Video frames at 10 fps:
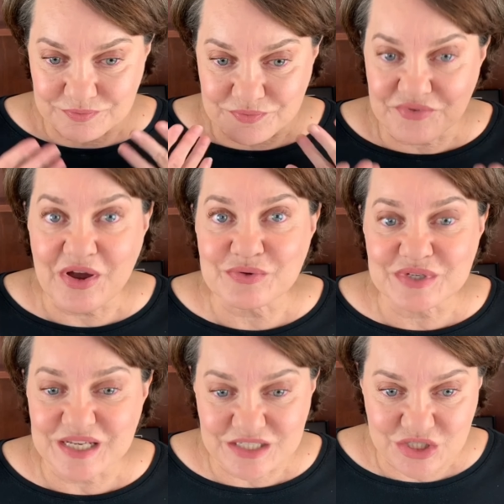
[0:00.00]

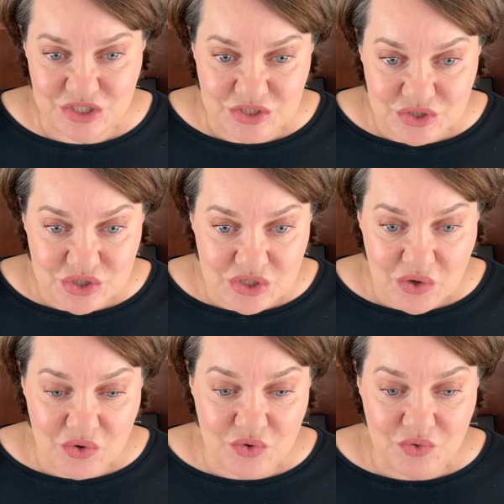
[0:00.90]
foundation.
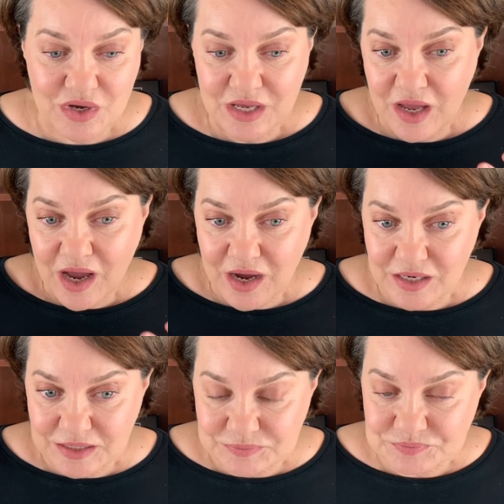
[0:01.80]
So
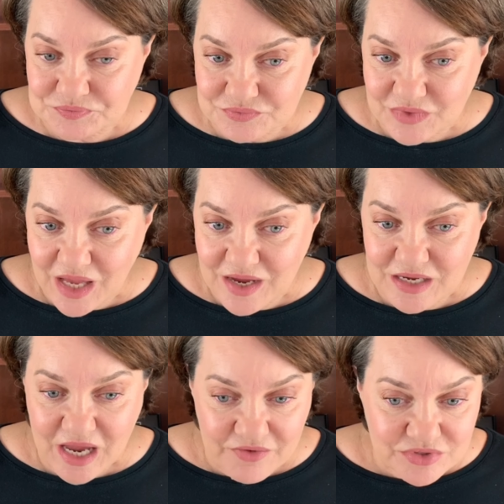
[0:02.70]
I
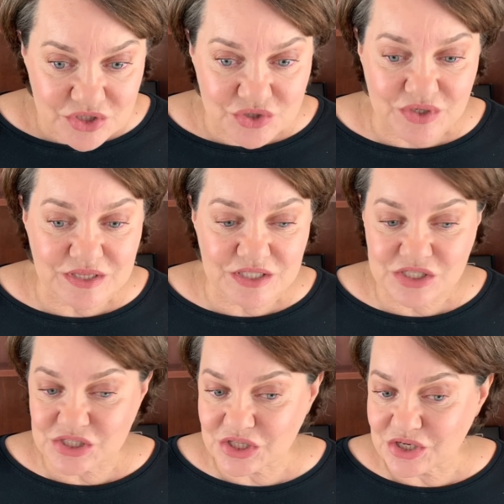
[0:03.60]
have enjoyed
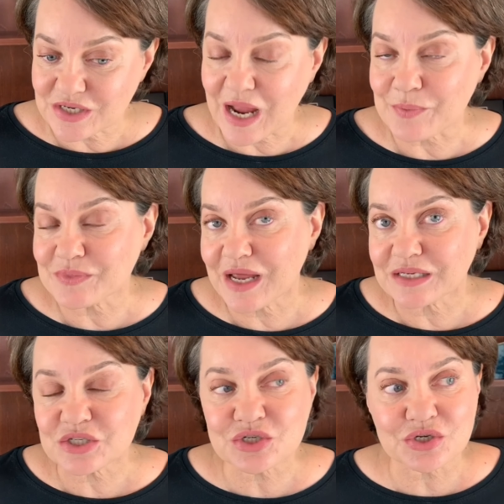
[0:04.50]
this look. I'm not
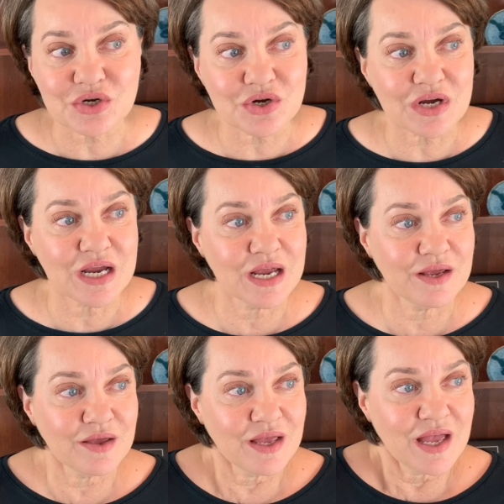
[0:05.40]
sure
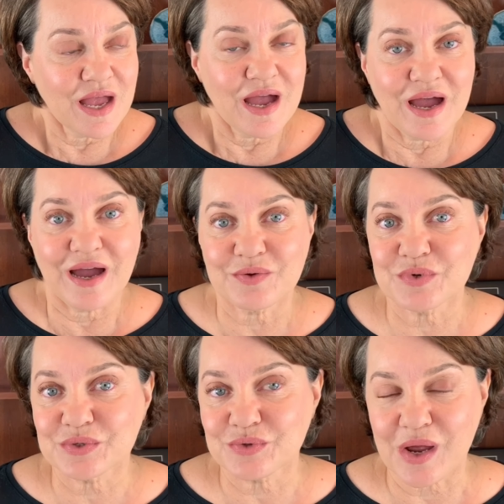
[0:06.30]
I
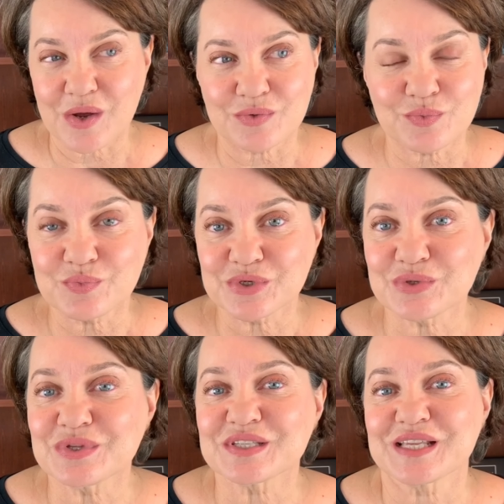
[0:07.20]
would do
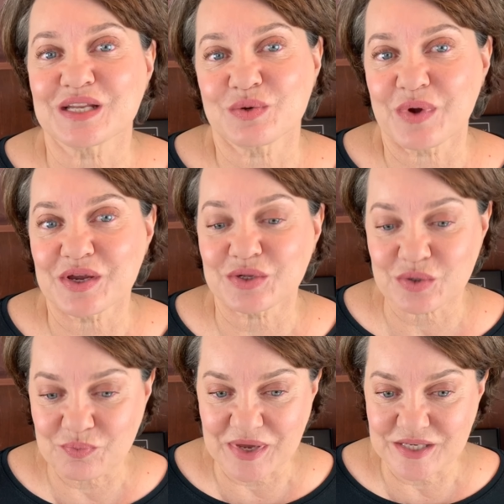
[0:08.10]
this on a regular
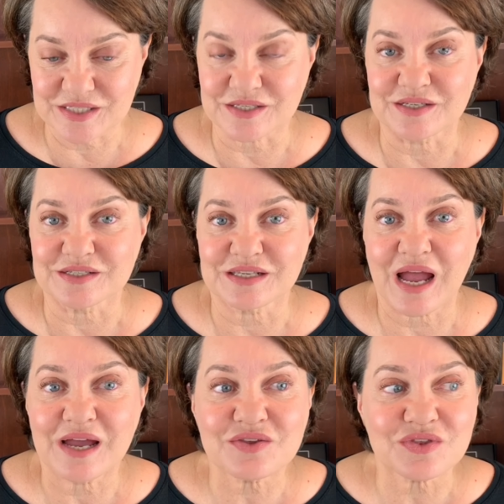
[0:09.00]
basis.
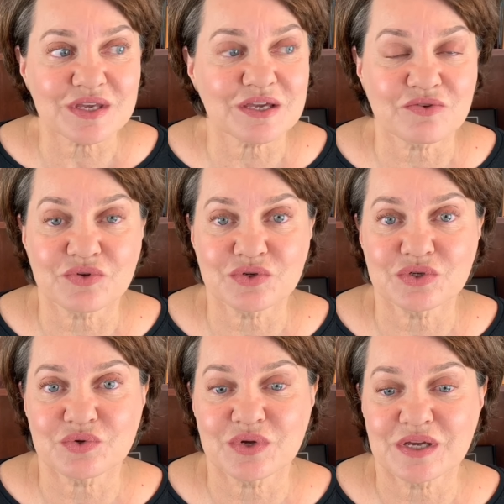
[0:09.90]
I think if you're
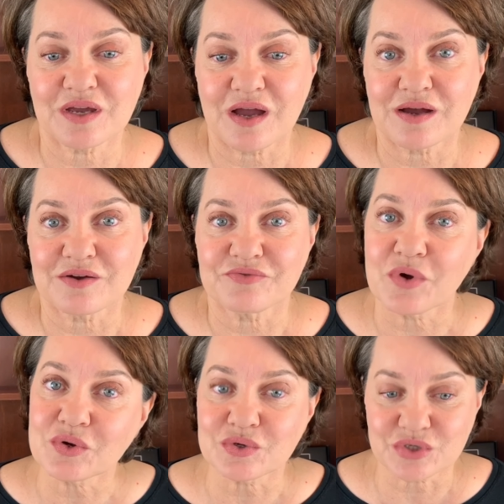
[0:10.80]
doing a
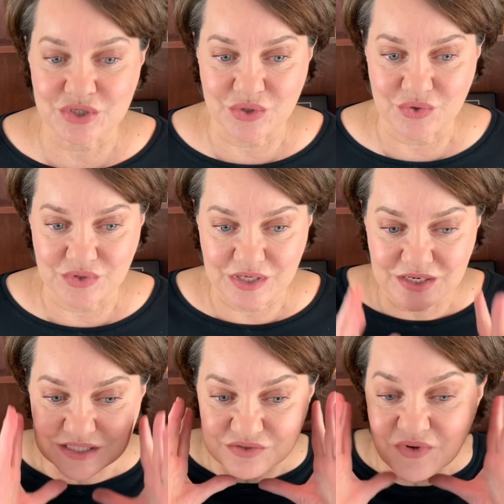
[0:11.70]
photo shoot,
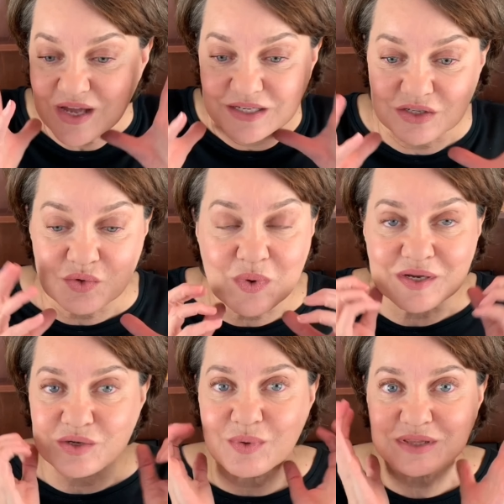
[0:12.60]
it's fun. You
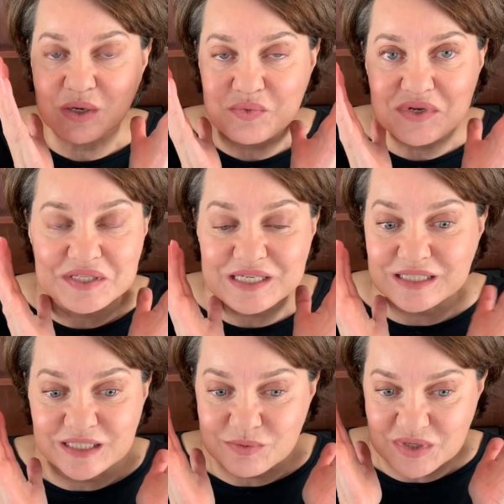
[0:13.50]
want that really
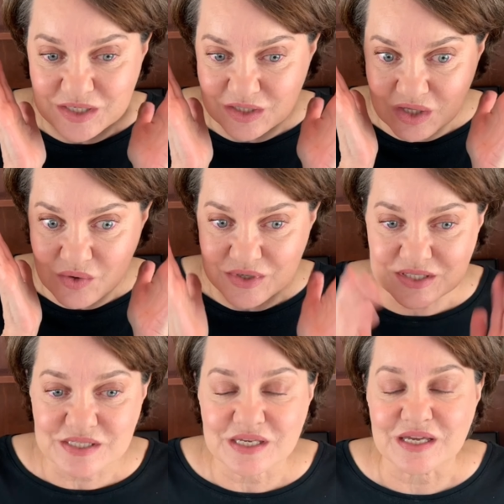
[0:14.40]
gleaming, glowing
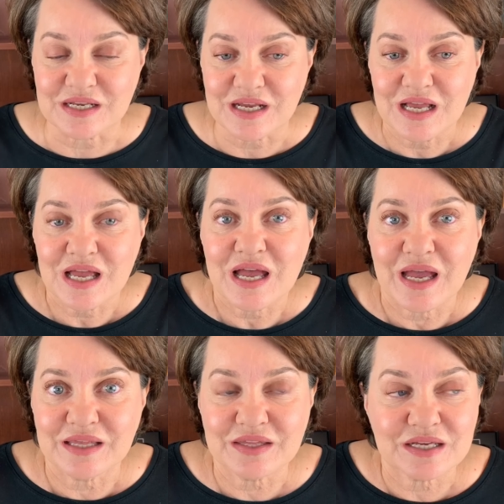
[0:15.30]
skin.
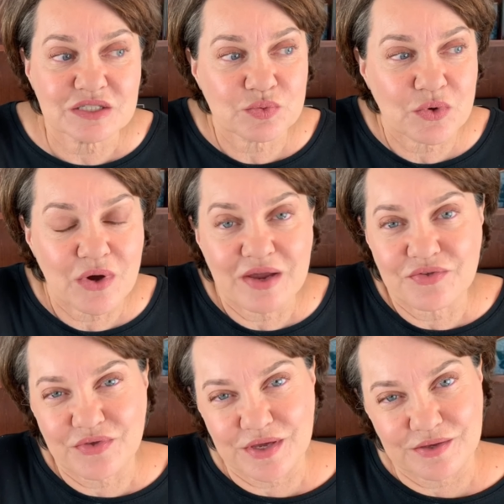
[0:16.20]
And that's where I
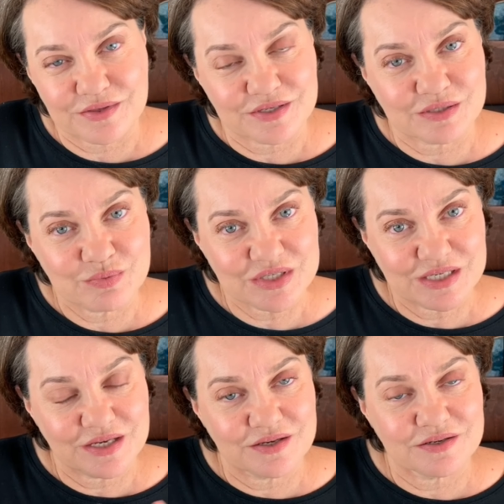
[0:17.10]
think this Miss
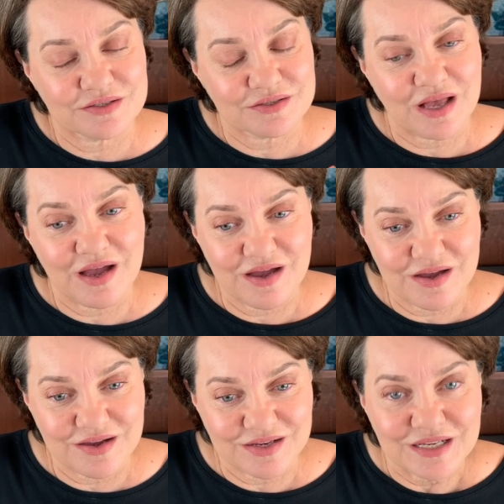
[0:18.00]
Hill
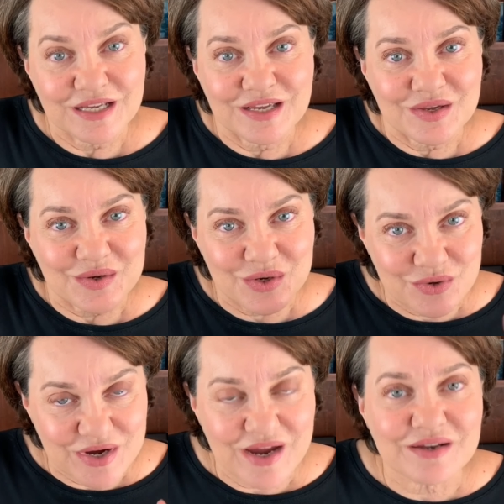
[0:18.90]

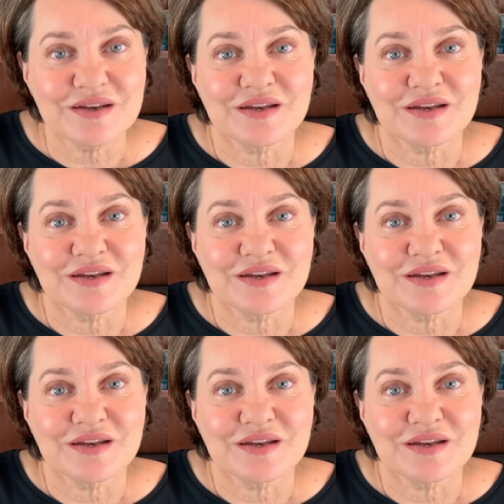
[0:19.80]
created